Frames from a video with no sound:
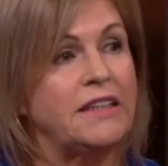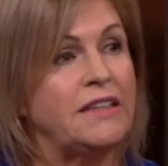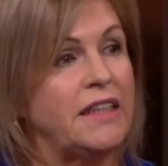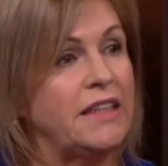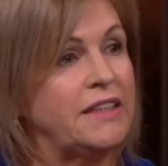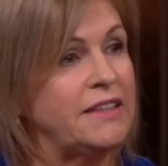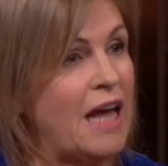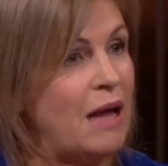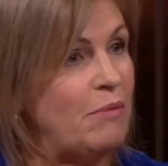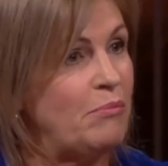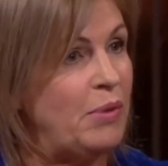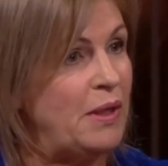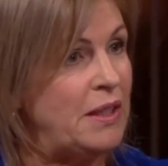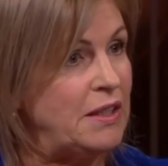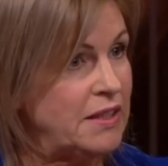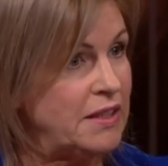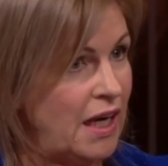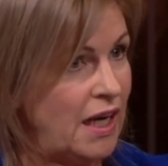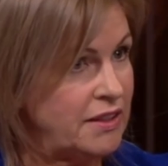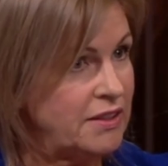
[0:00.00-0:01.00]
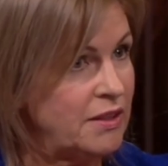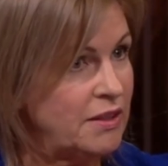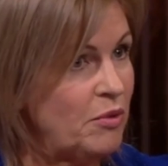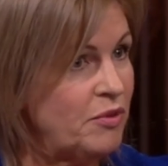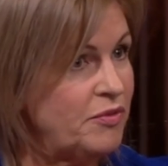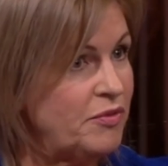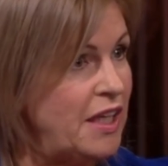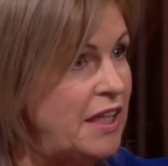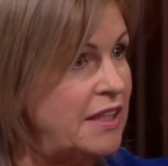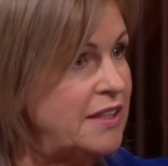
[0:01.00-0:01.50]
examples, like some of
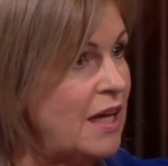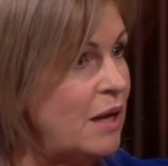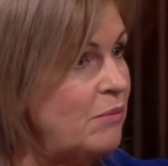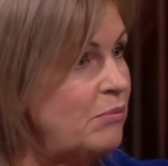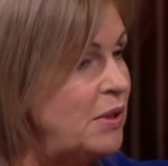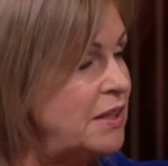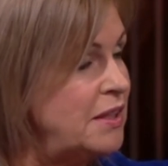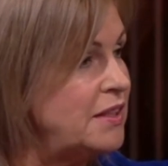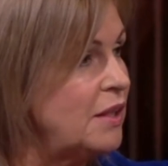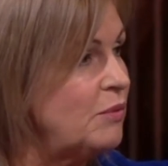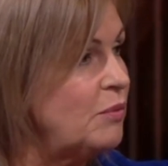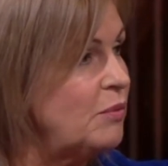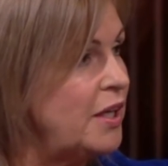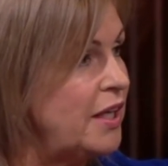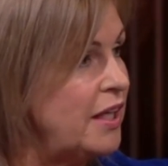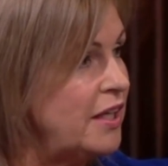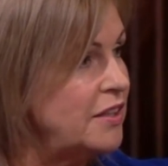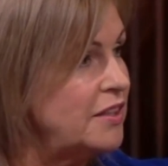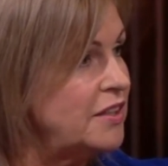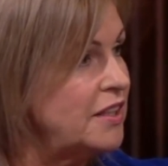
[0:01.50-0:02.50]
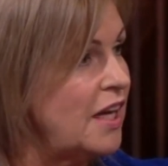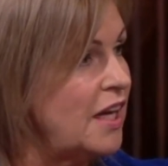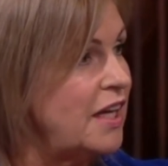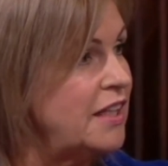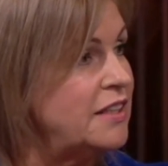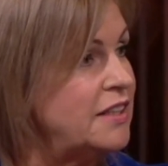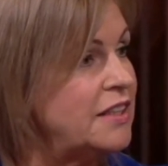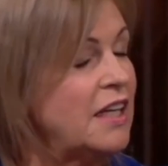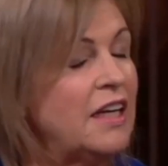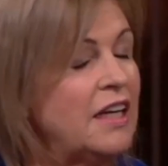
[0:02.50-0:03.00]
the examples that were here
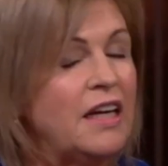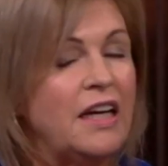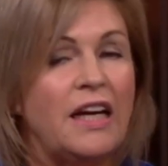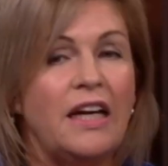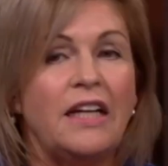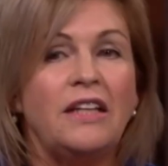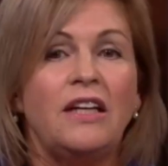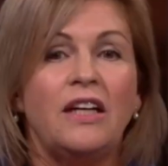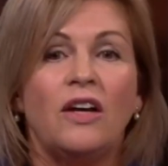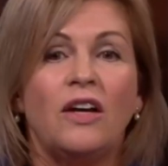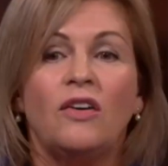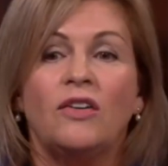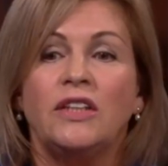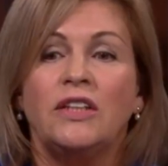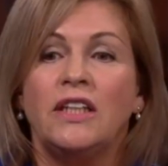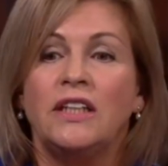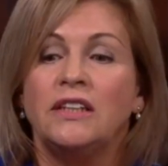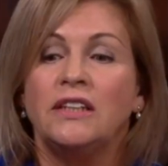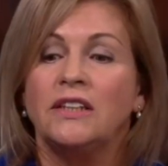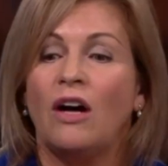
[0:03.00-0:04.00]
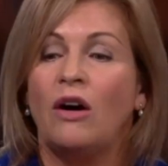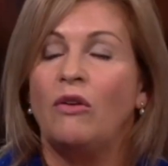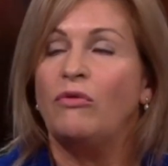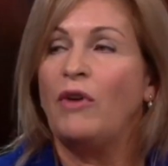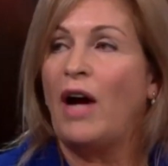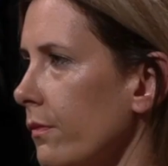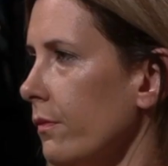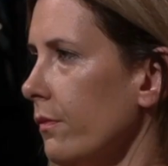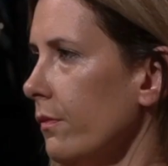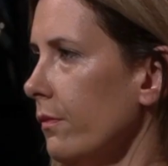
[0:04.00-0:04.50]
tonight in the audience, of
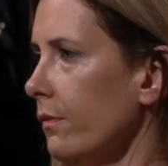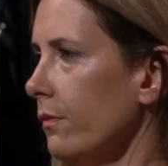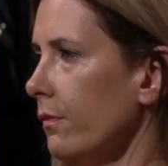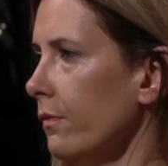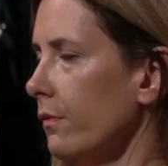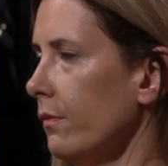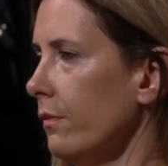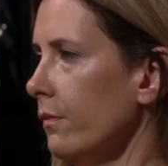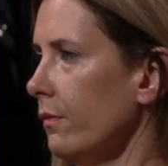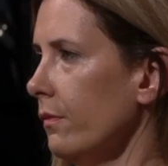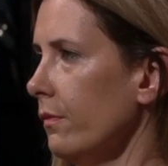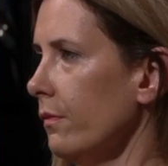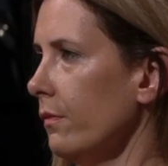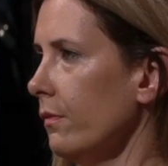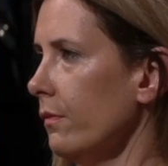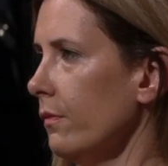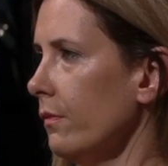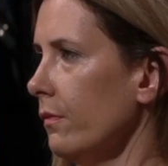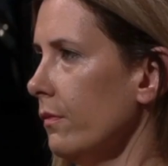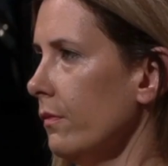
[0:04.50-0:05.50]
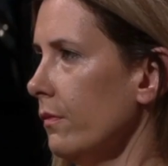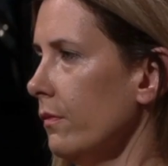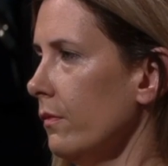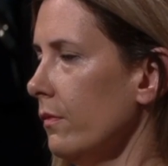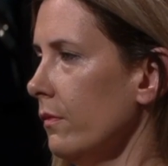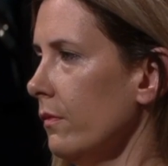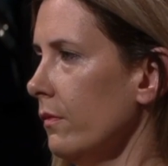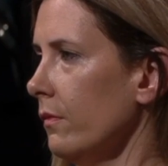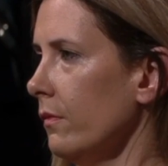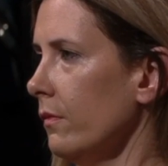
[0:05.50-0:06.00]
adverts that they had
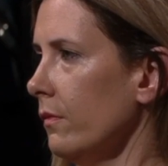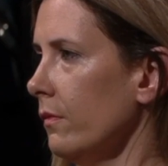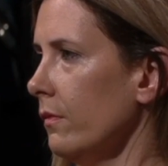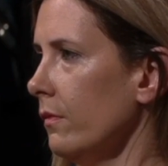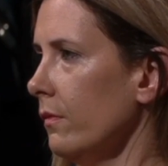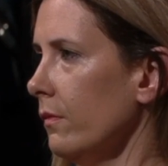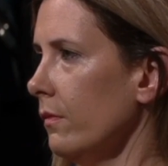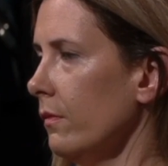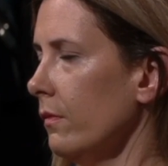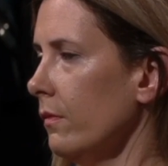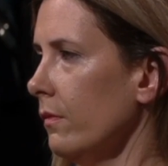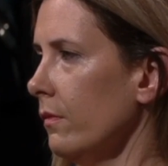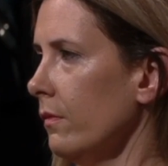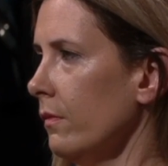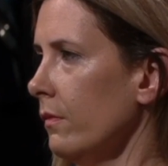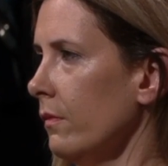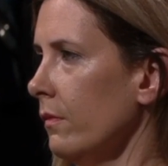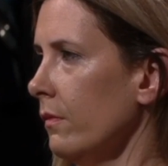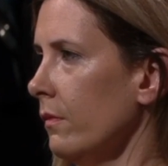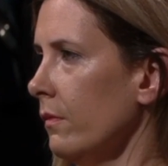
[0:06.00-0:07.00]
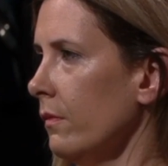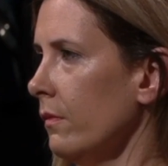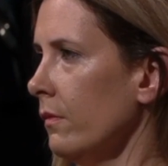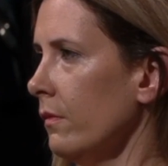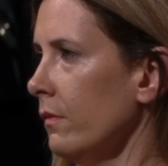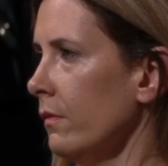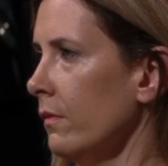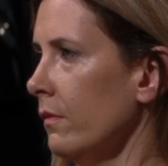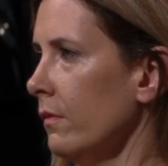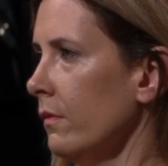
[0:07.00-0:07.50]
been paid for and
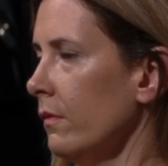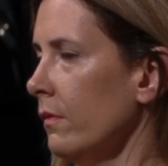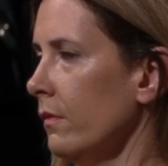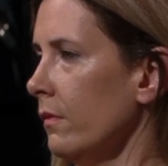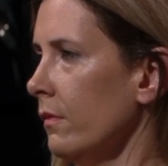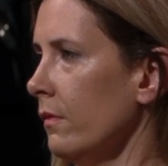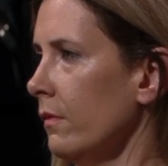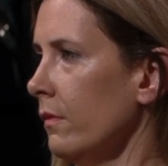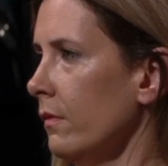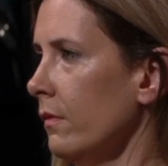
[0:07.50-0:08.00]
adverts that were